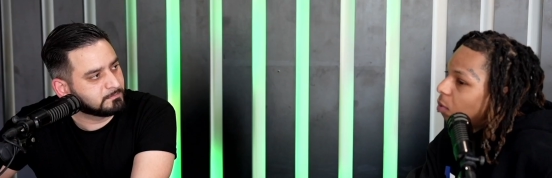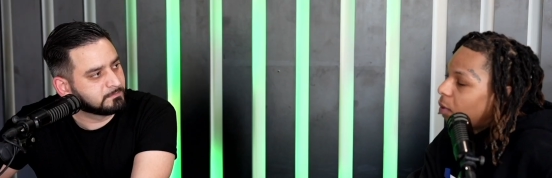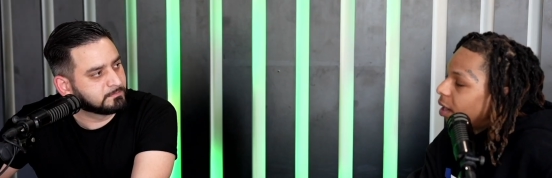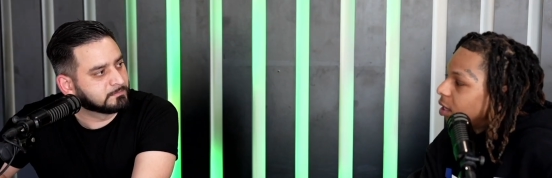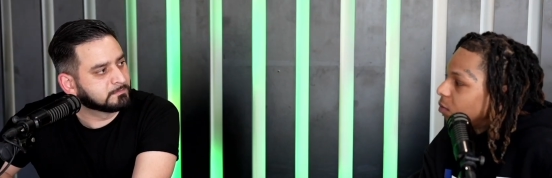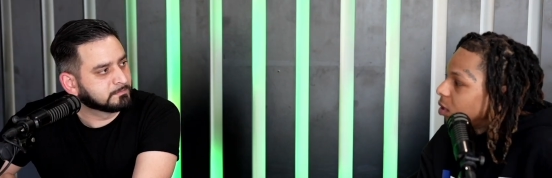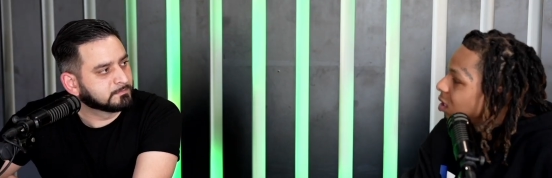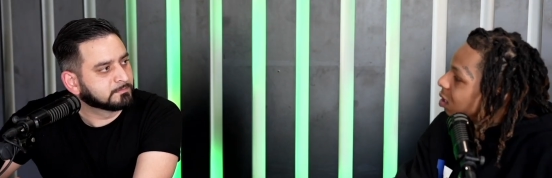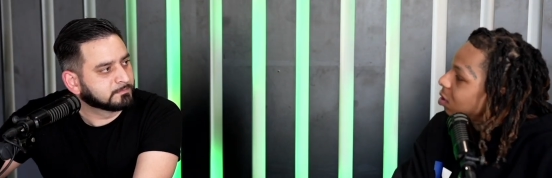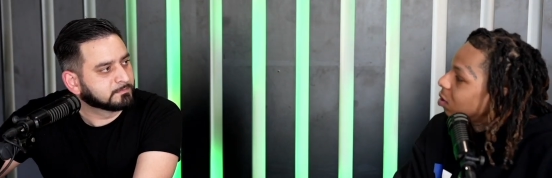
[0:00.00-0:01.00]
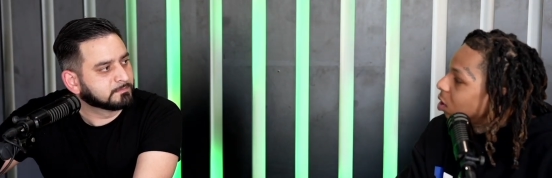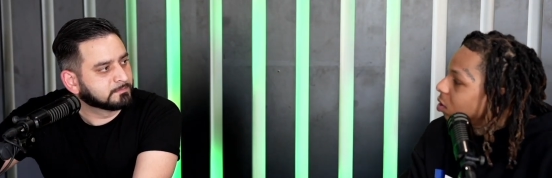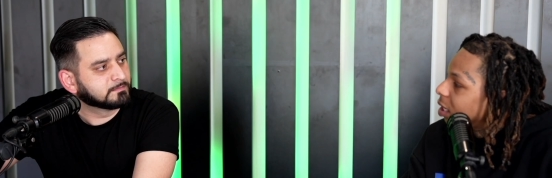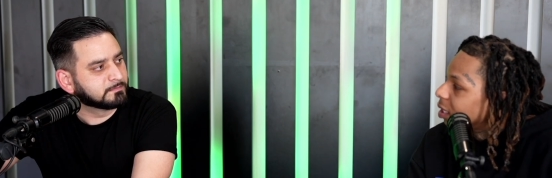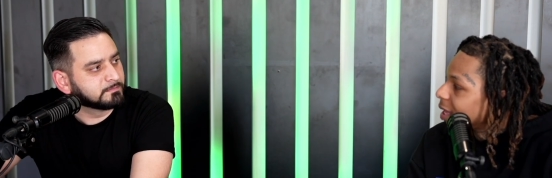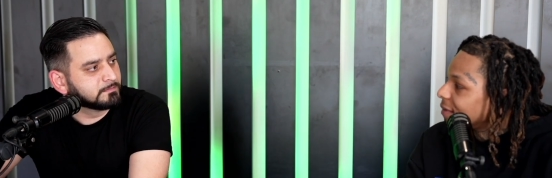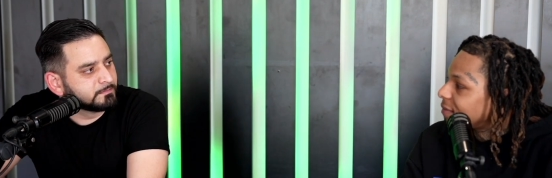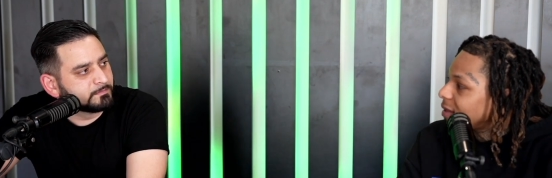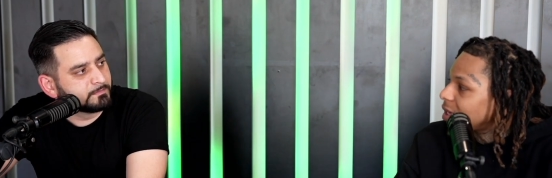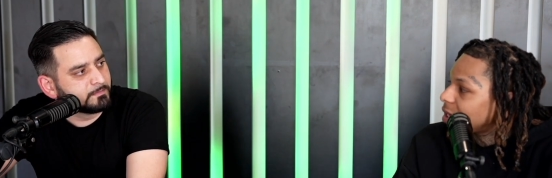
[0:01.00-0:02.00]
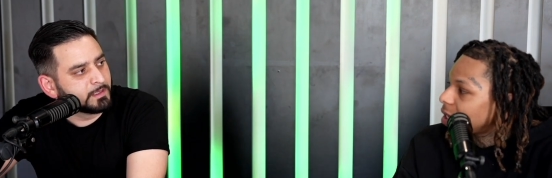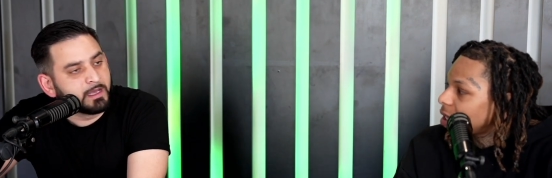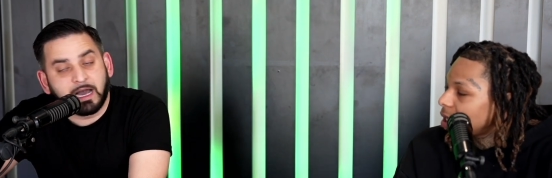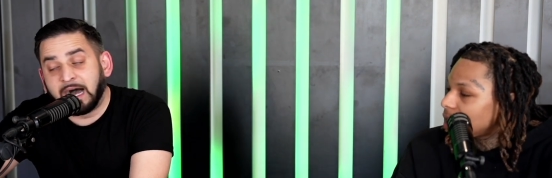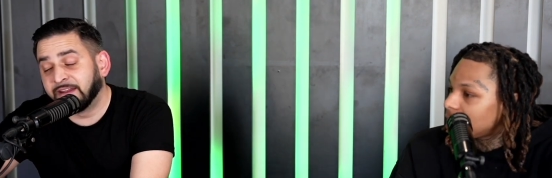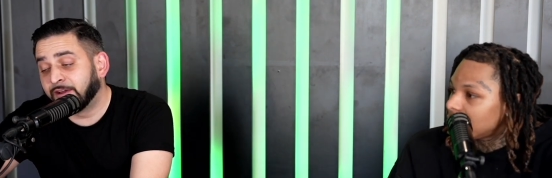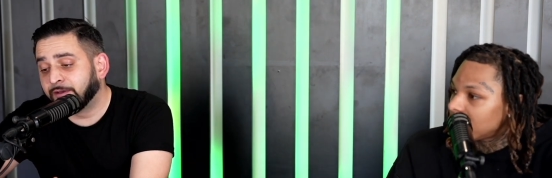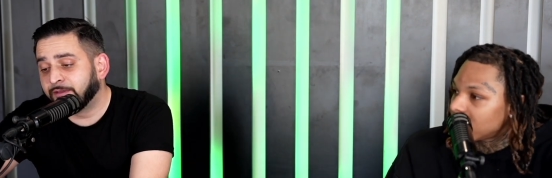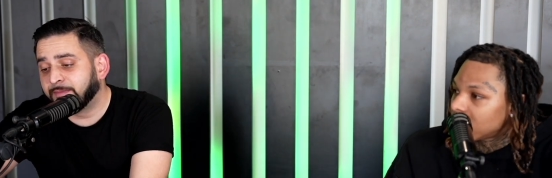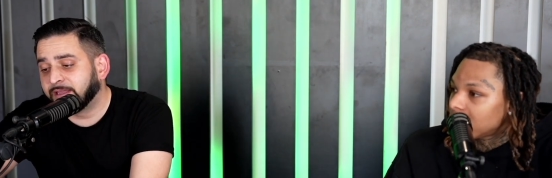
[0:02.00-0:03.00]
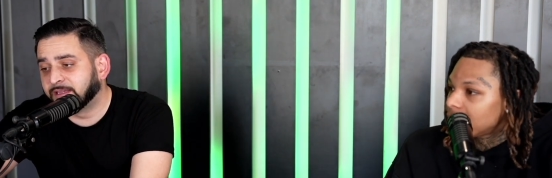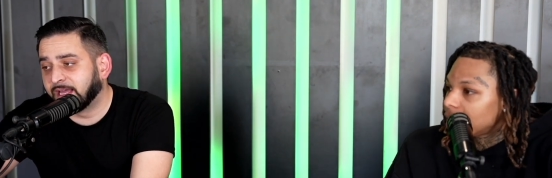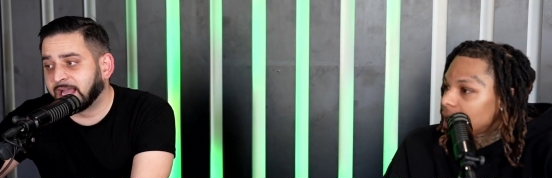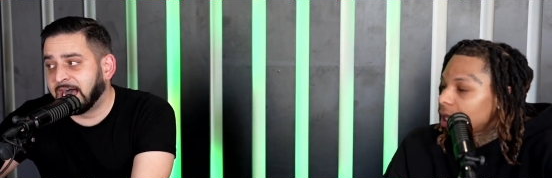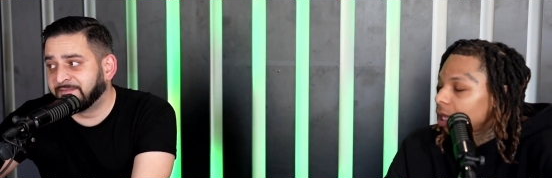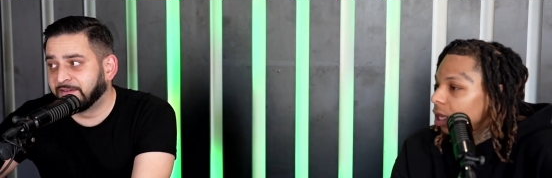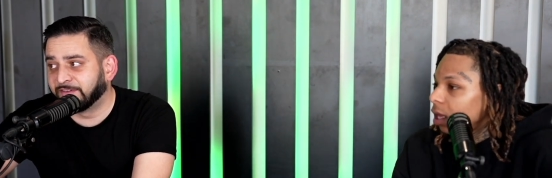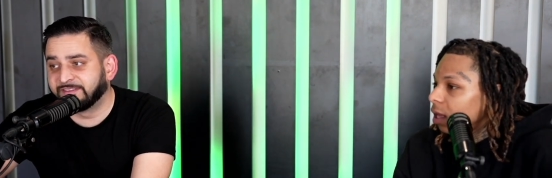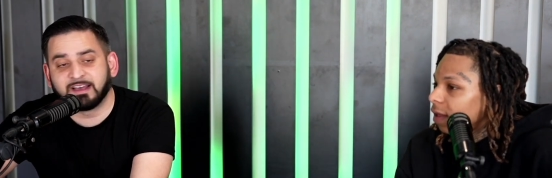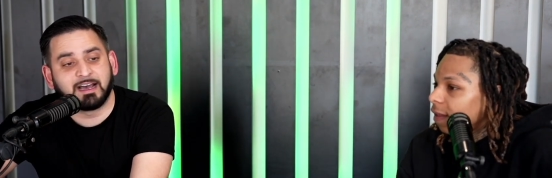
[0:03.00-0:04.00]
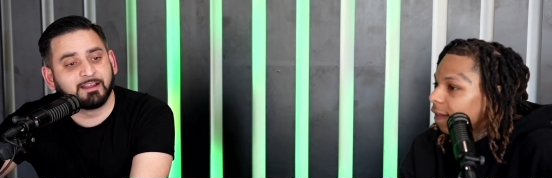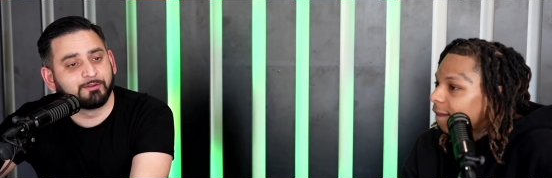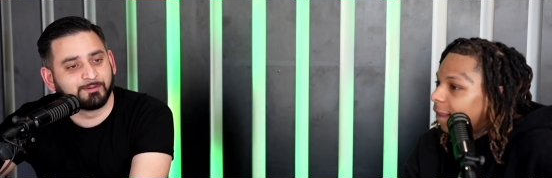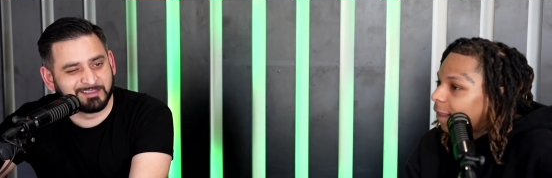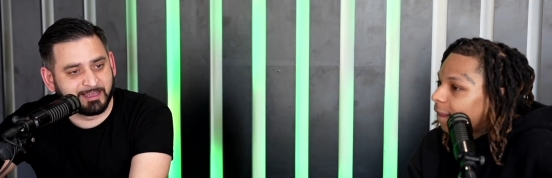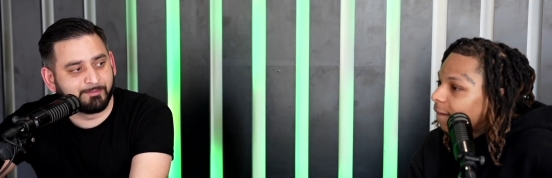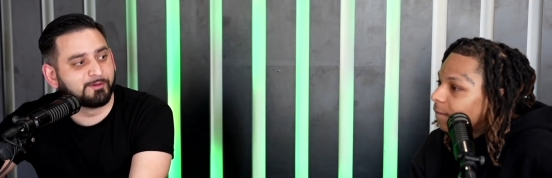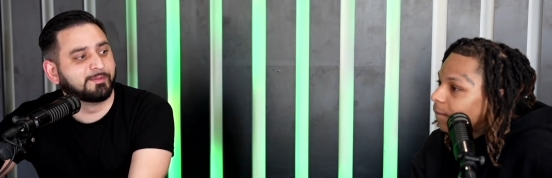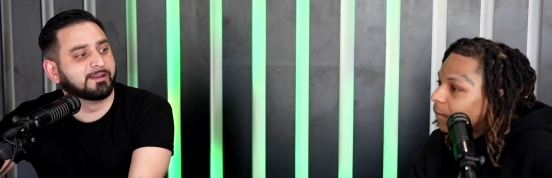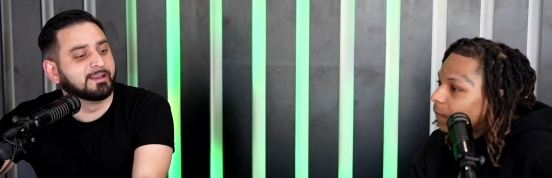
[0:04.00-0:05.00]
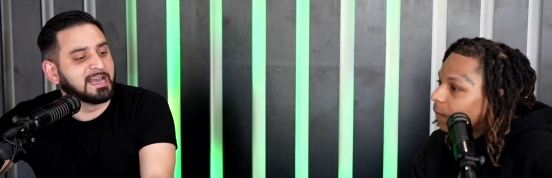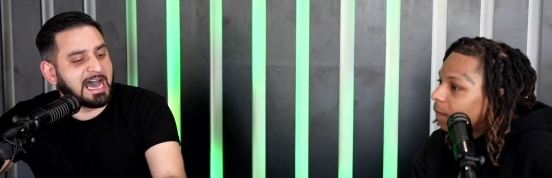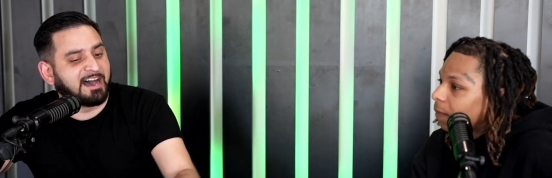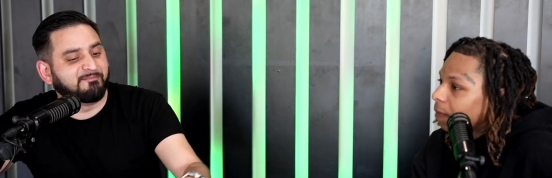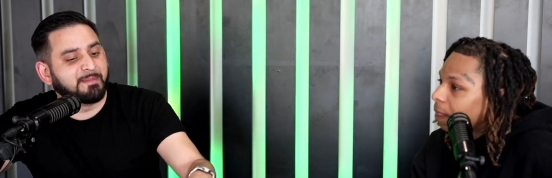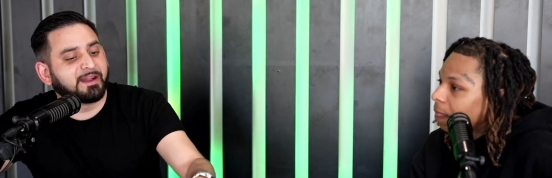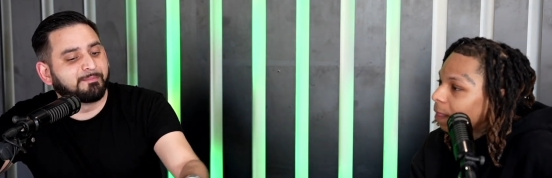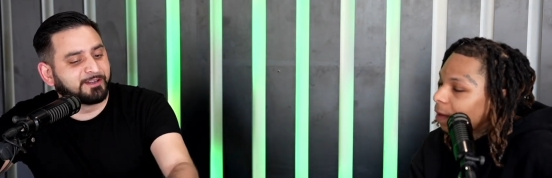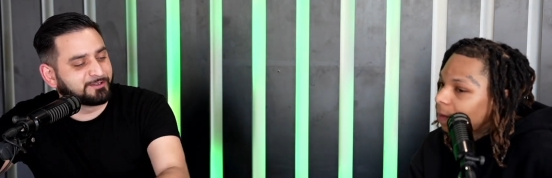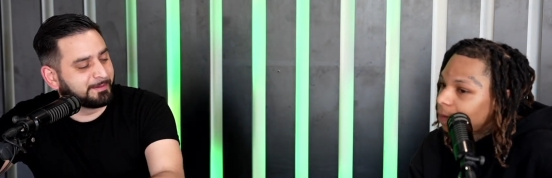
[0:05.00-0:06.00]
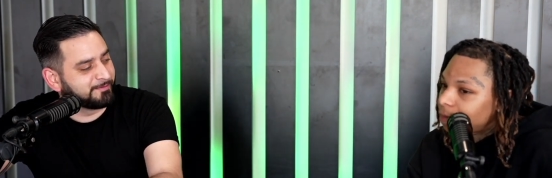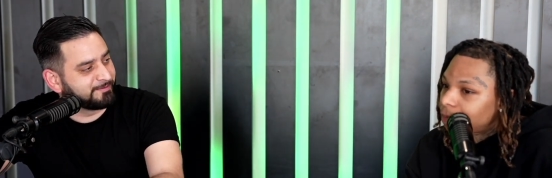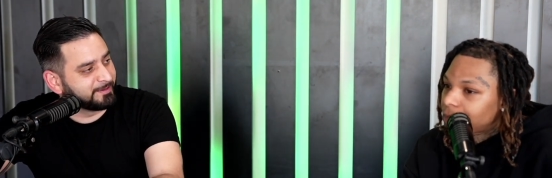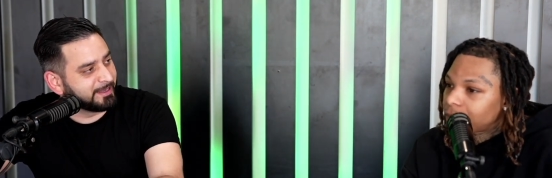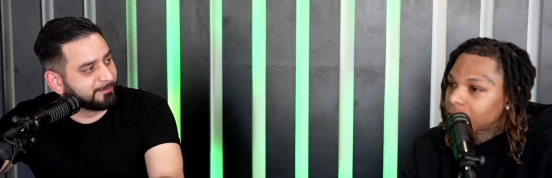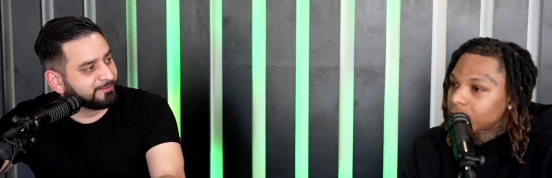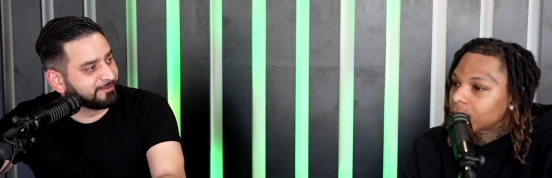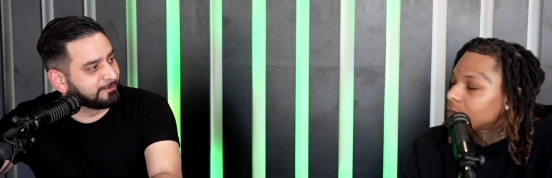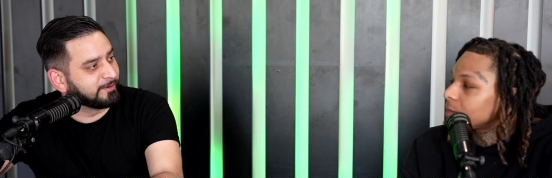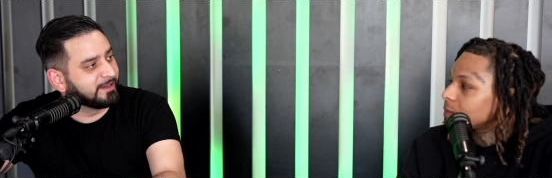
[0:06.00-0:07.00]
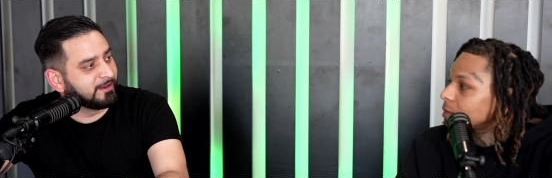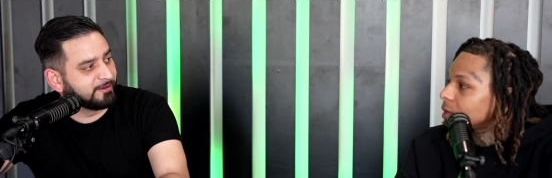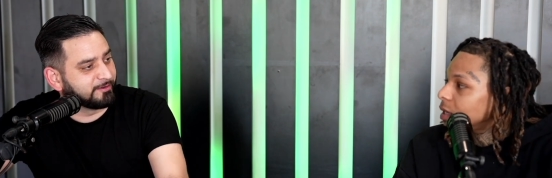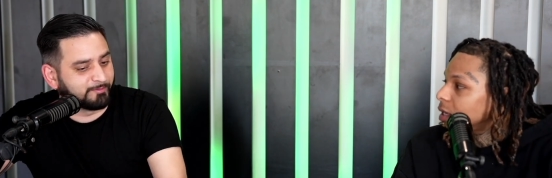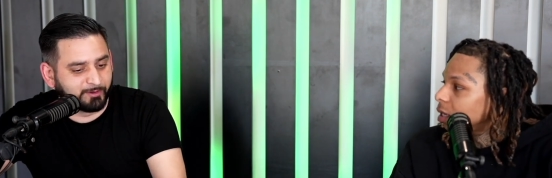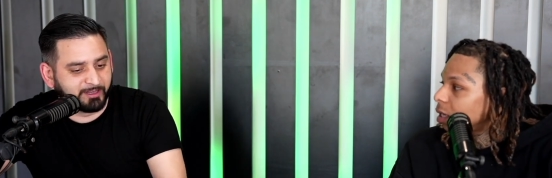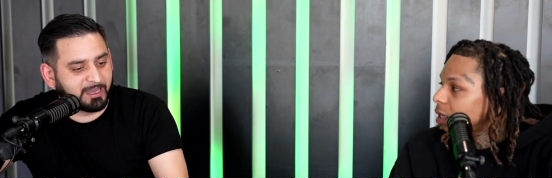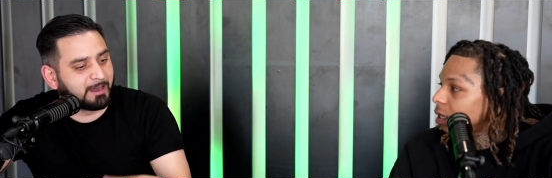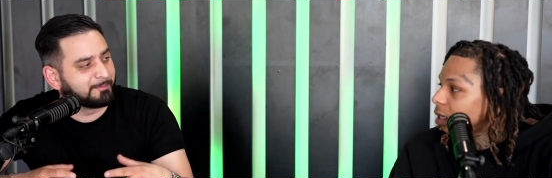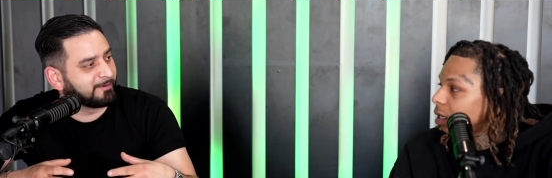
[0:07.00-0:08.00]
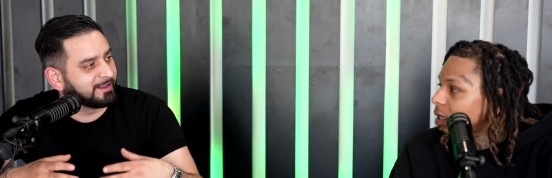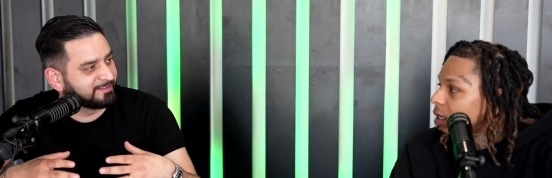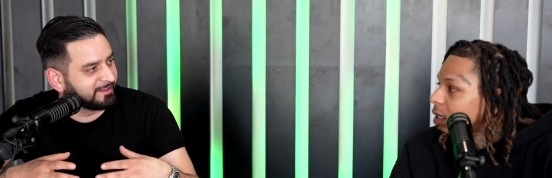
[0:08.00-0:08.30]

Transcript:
Speaker 1: brainer when you know you get that feeling.
Speaker 2: I know what you mean. Like I've never signed to a label, but I've met a bunch of people from labels, and 300 yeah. really operates